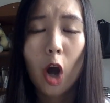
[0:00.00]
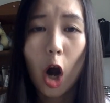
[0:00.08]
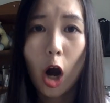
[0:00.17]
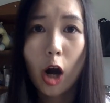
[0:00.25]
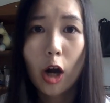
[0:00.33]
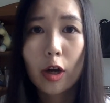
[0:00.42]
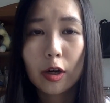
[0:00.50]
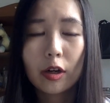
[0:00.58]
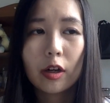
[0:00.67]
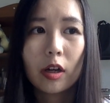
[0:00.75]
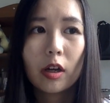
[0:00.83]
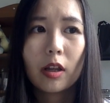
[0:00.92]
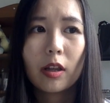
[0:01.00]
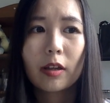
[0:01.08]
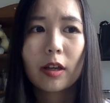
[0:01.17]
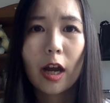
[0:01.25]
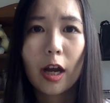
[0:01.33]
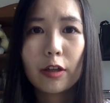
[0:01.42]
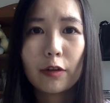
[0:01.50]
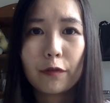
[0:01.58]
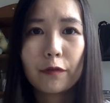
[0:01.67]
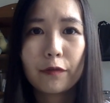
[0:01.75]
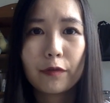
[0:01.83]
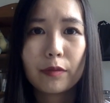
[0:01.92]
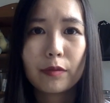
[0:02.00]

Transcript: are kind of